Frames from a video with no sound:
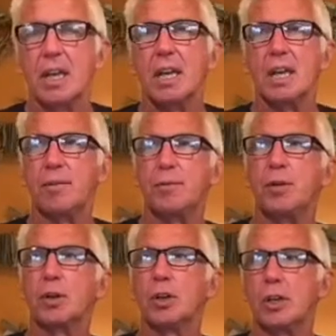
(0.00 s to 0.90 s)
If
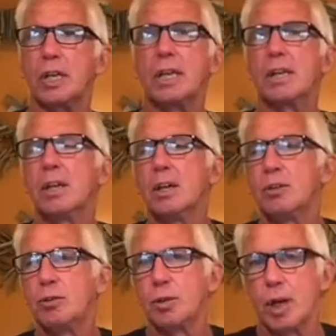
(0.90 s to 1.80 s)
you're looking
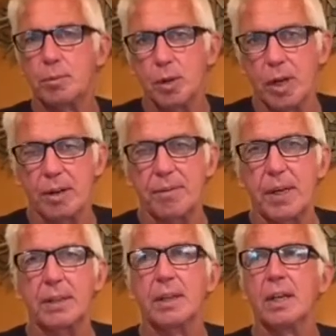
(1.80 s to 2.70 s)
to come to our
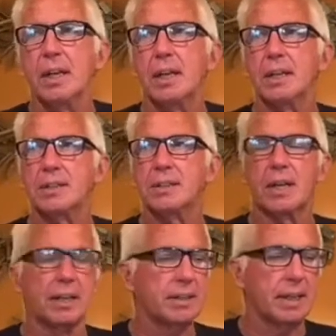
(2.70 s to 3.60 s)
event, it's
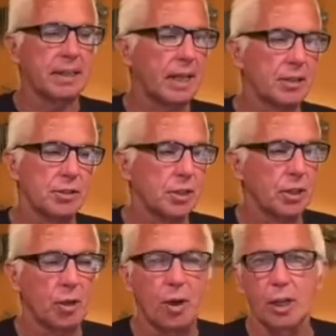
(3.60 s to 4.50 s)
$10. You
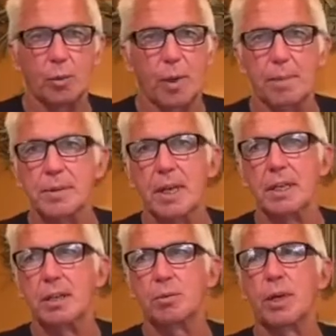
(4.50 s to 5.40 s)
can go on the website. You
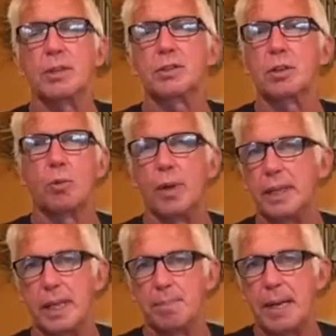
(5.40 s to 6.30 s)
can register. A
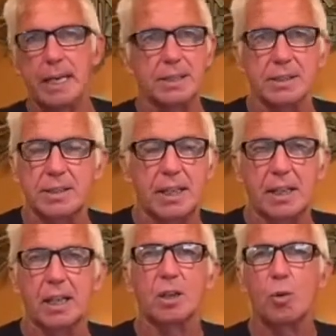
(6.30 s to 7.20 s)
one-day pass is $10.